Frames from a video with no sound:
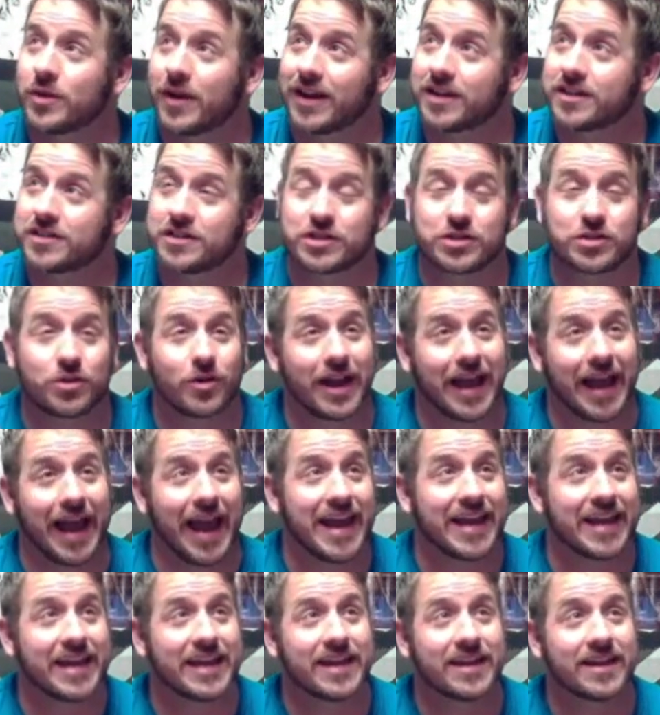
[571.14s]
so I actually start
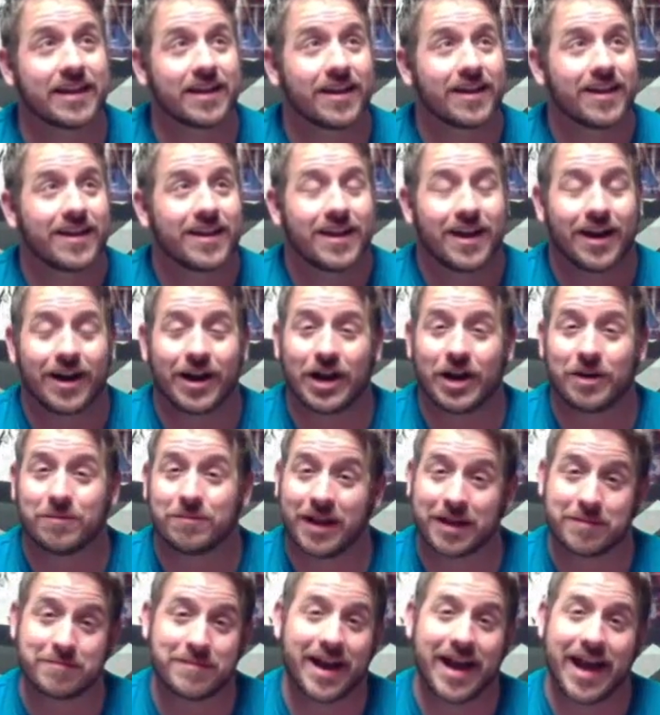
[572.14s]
hanging
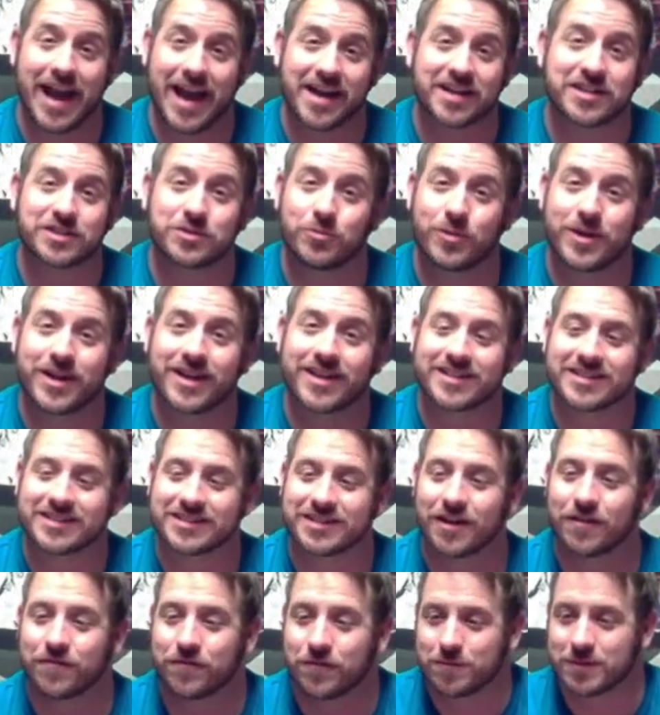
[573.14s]
like my X-wing and
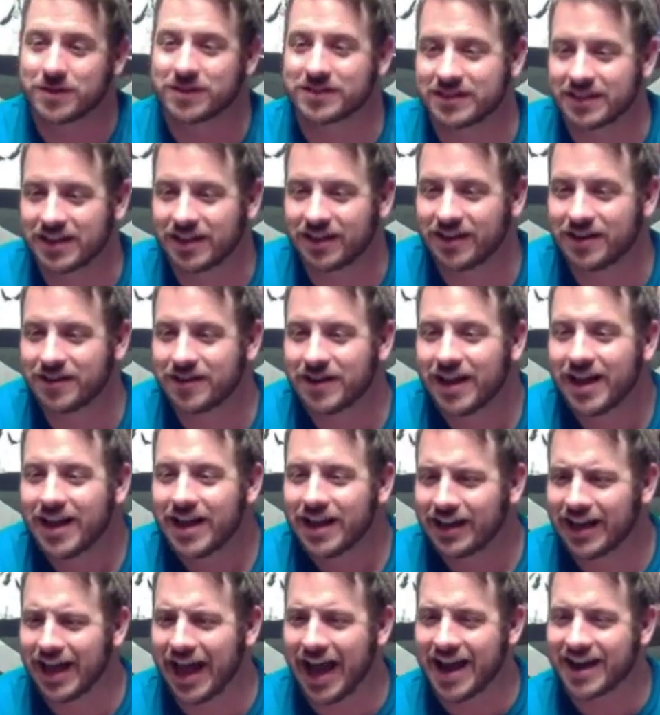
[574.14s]
stuff from the ceiling.
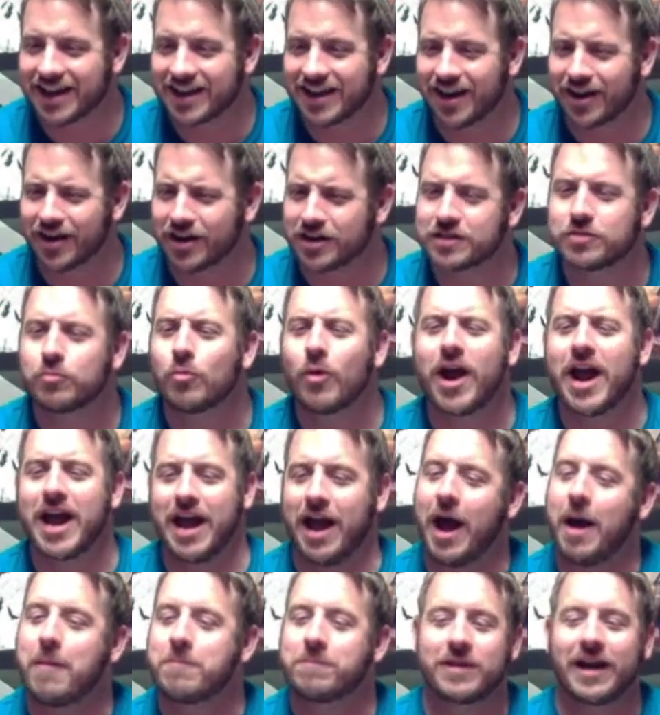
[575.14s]
Line cutters. Well,
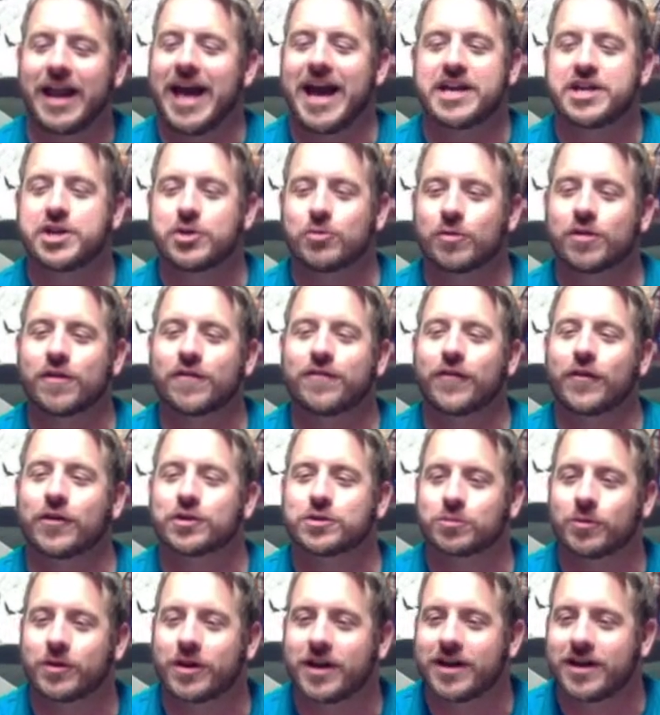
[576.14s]
I'm glad you were the
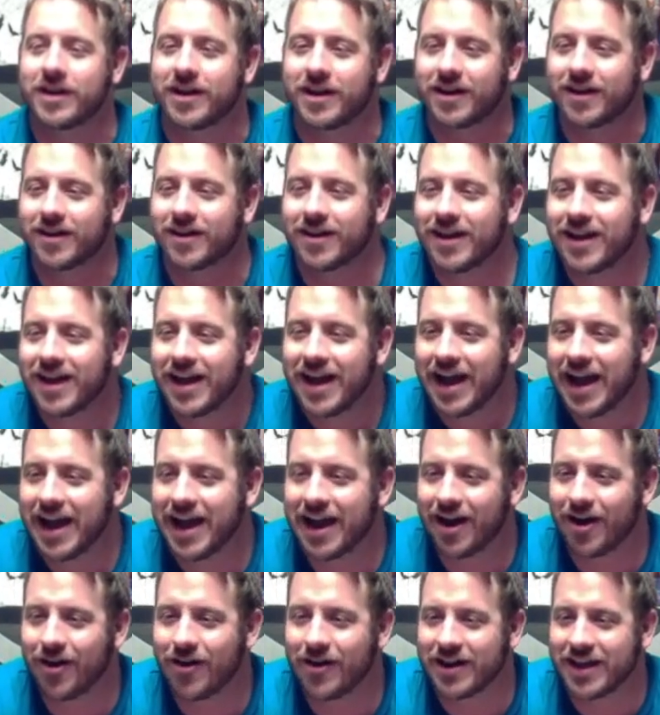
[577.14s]
first one in here. Hey,
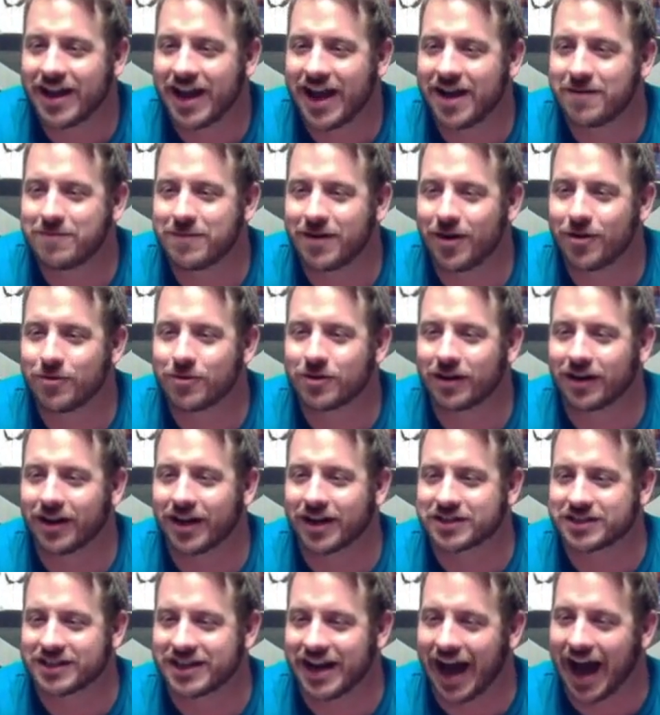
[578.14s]
I already have my own
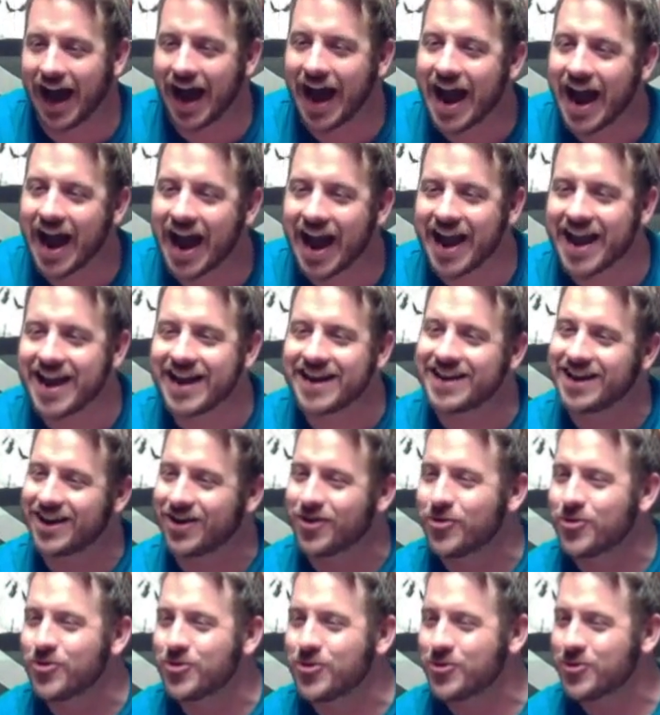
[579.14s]
collection.
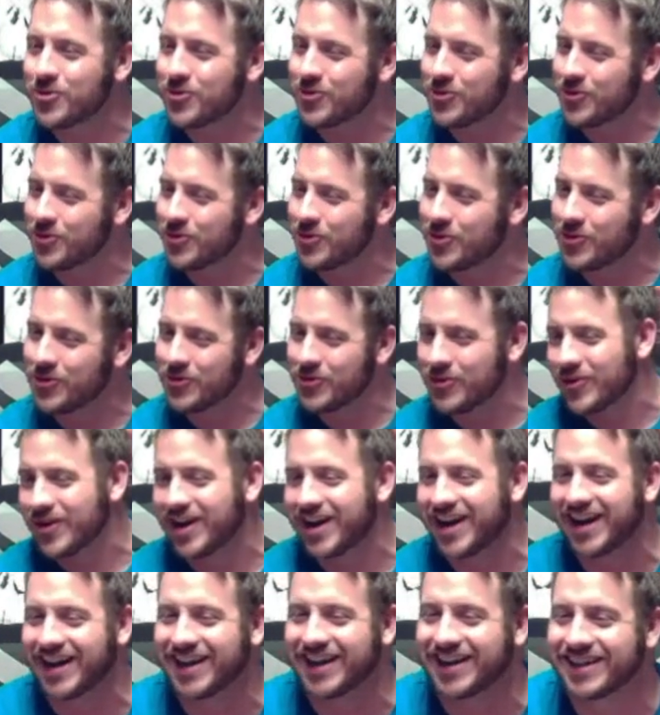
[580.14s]
Ooh,
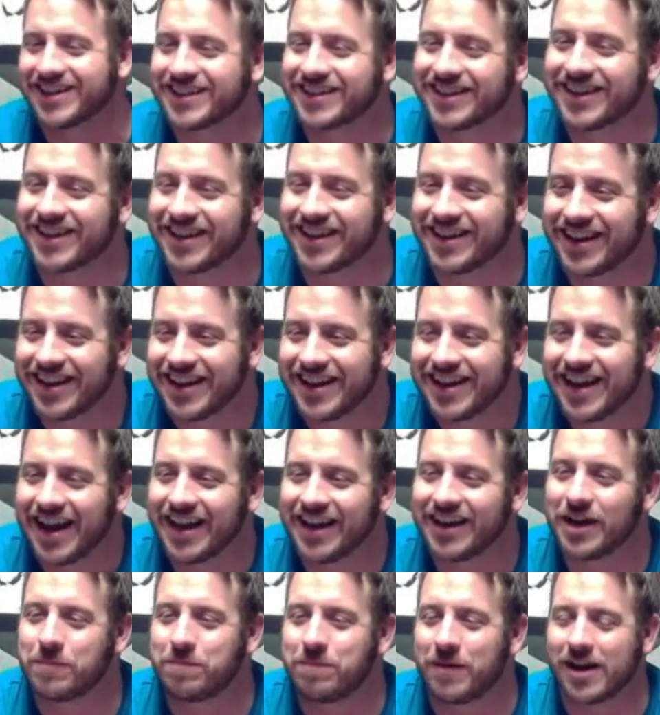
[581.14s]
good. I
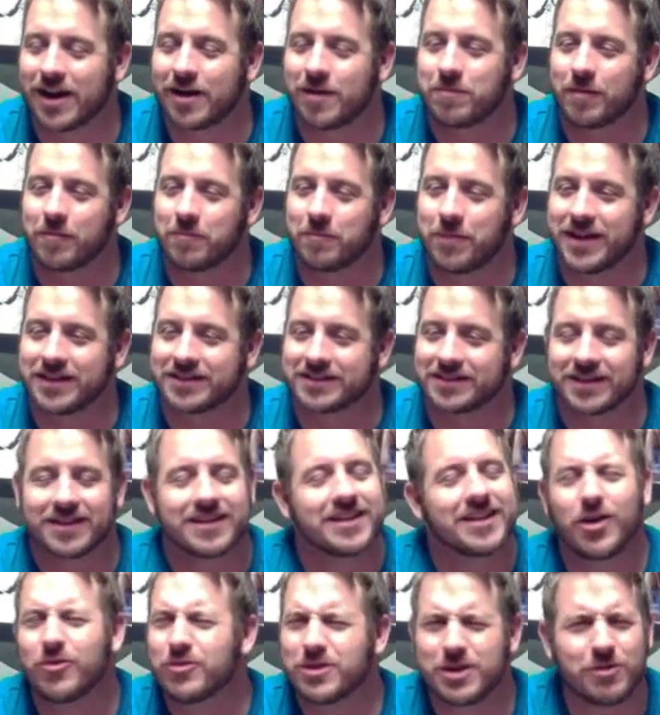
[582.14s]
love pineapple pizza.
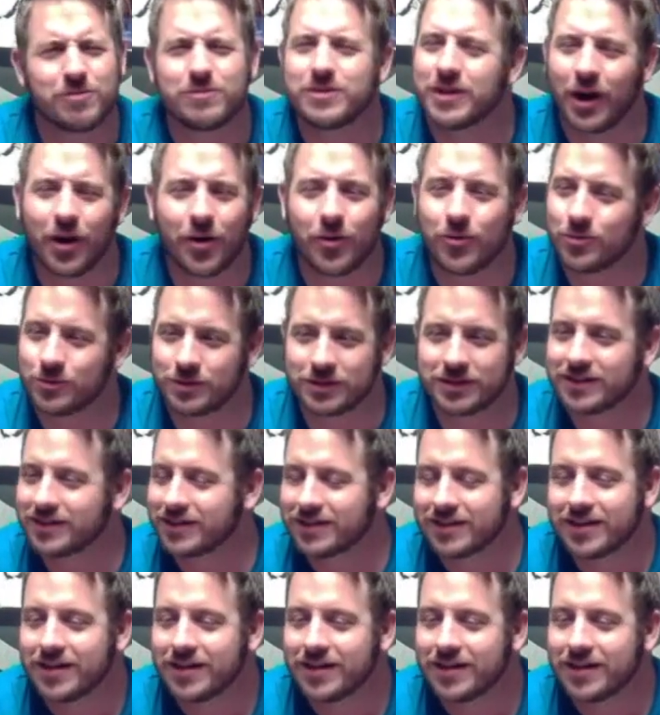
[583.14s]
No, you don't.